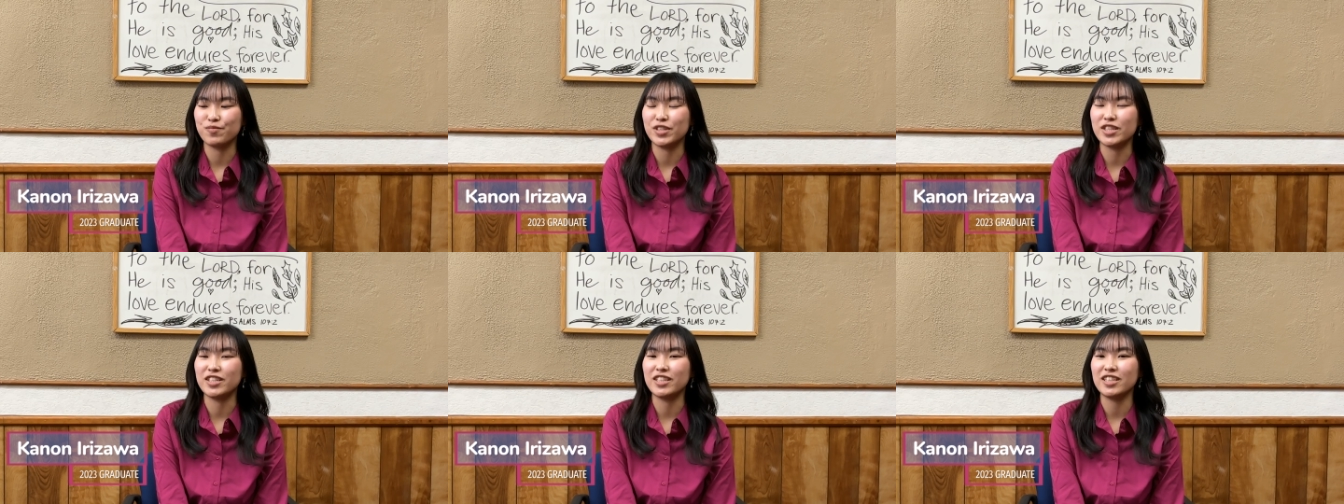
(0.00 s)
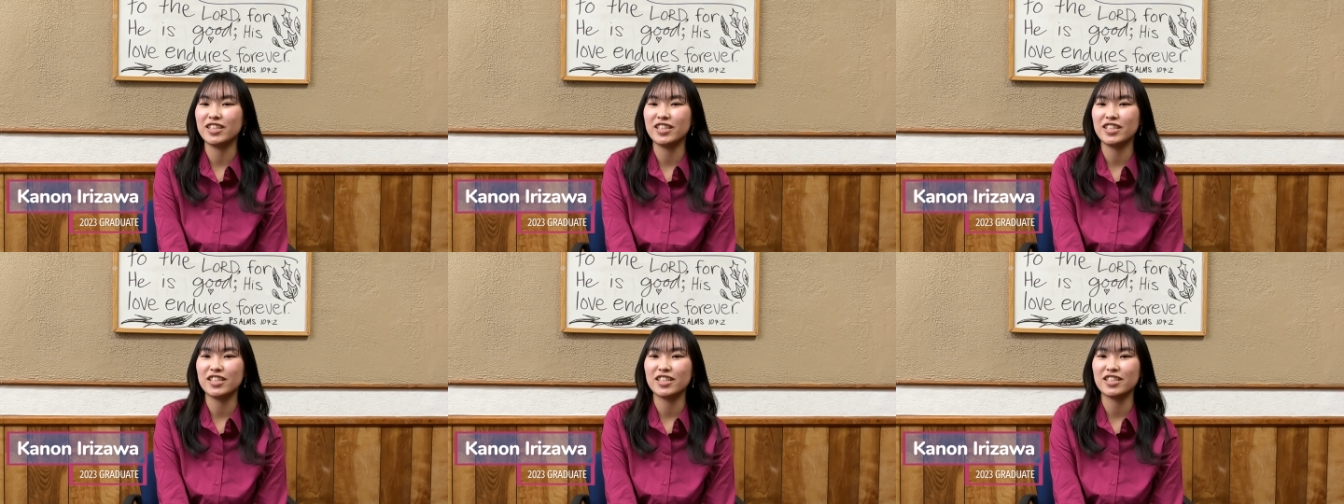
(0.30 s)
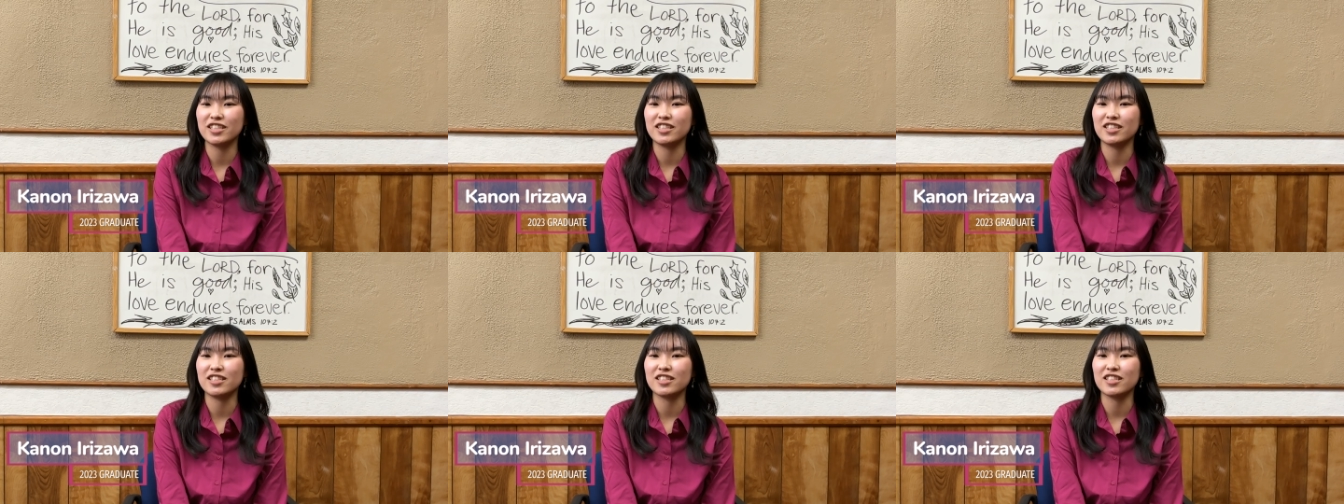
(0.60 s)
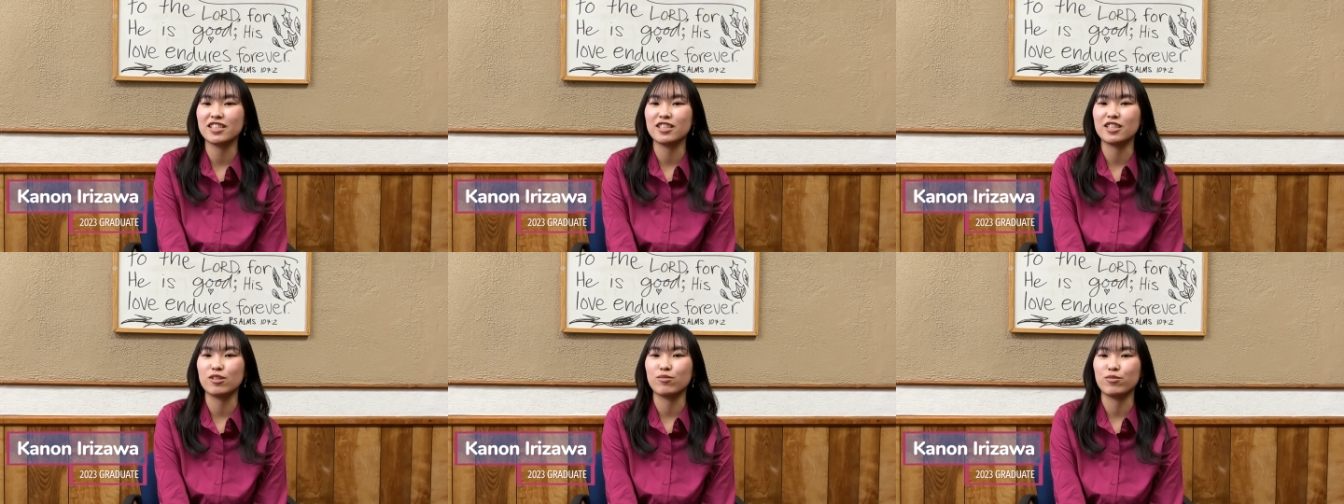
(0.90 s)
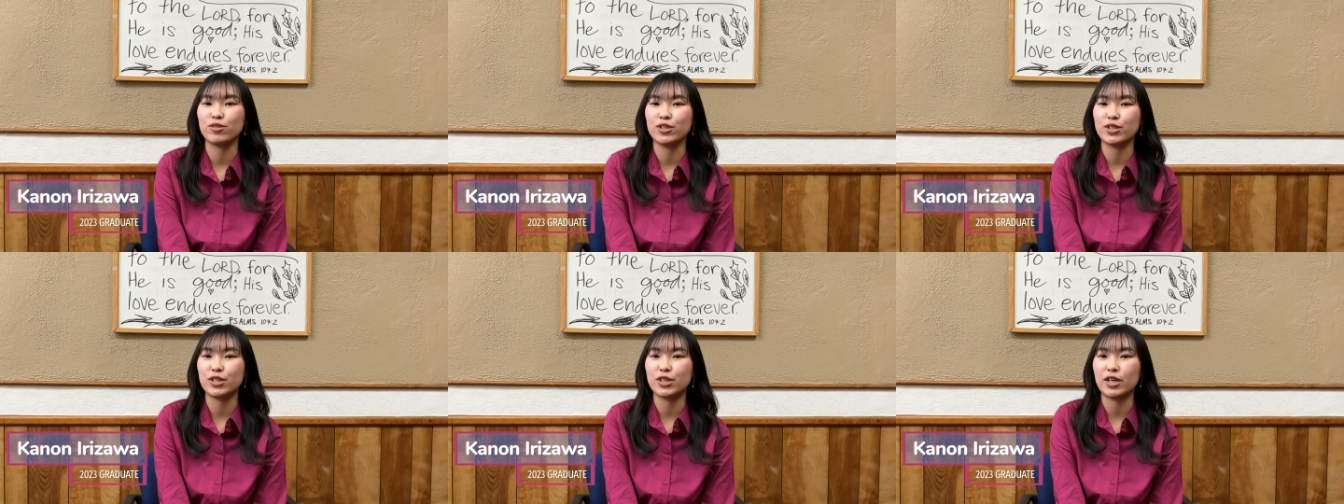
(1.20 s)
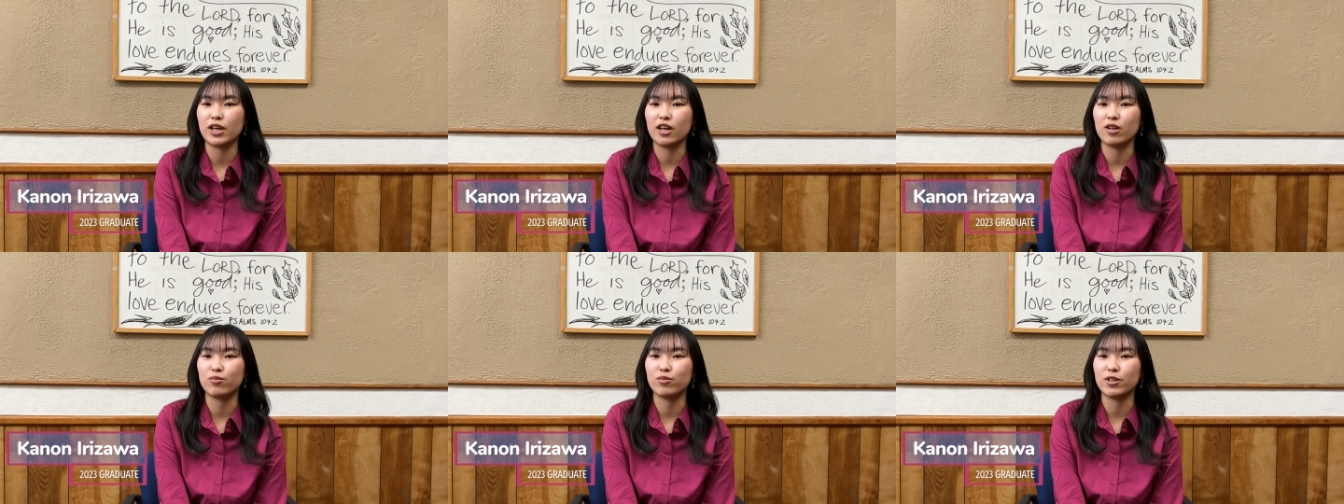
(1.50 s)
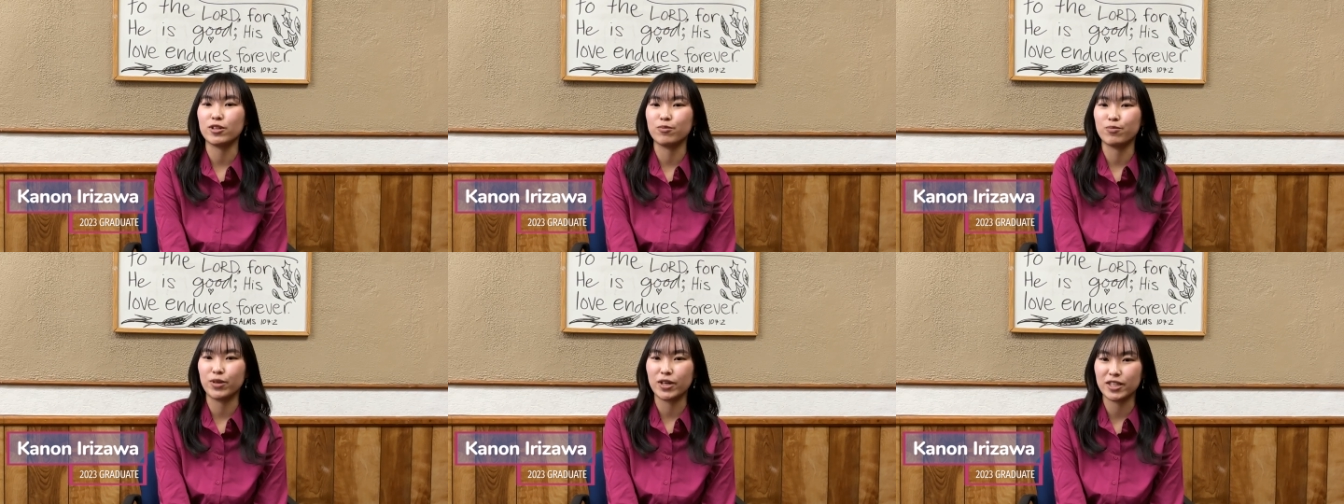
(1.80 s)
in here since I came here, I
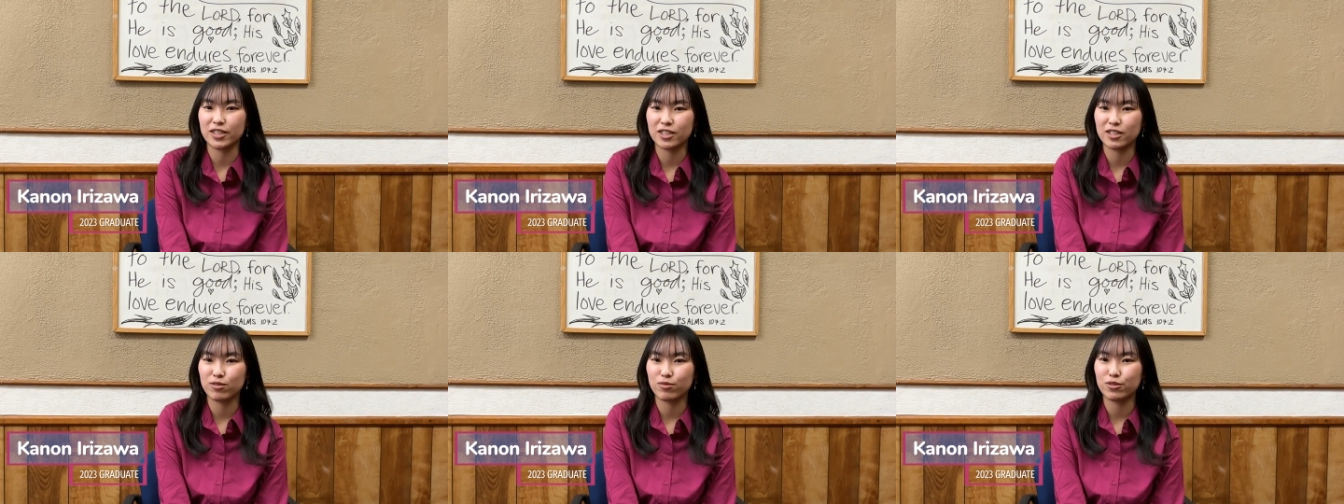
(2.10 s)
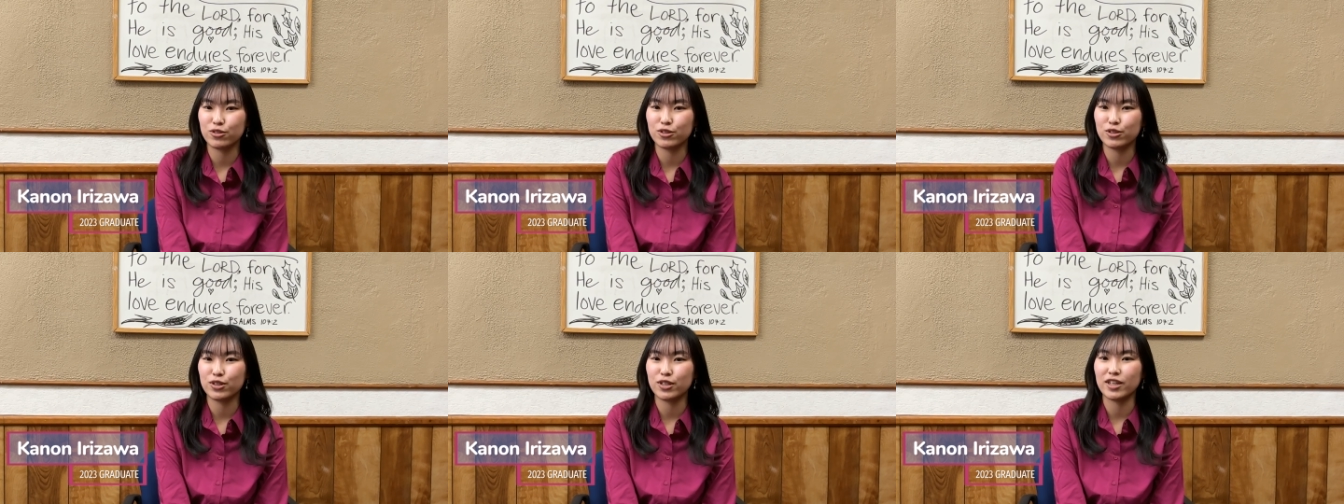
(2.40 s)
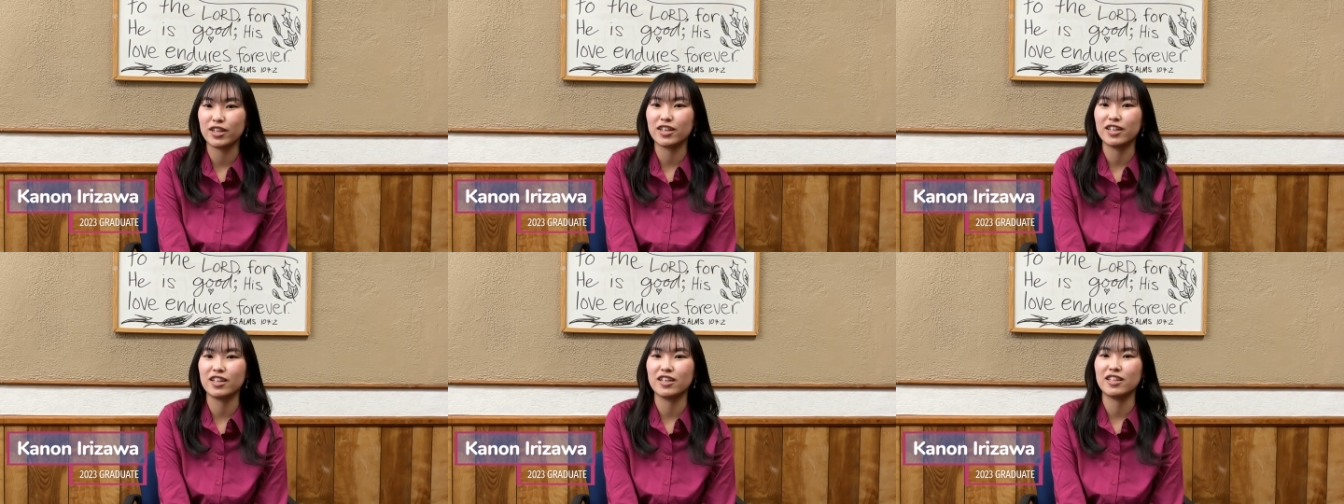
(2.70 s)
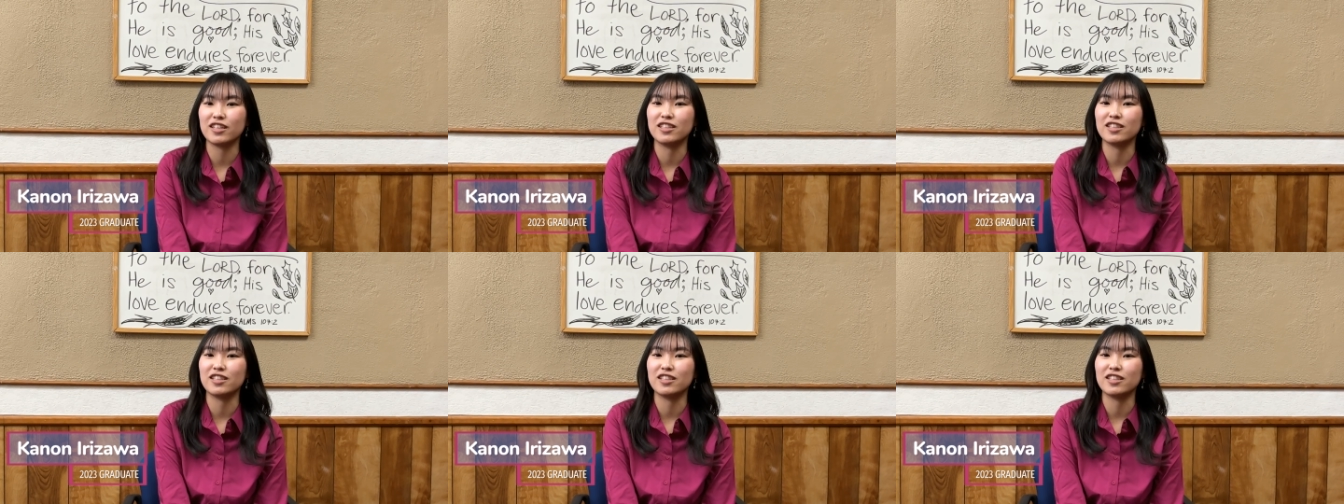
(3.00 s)
played basketball okay.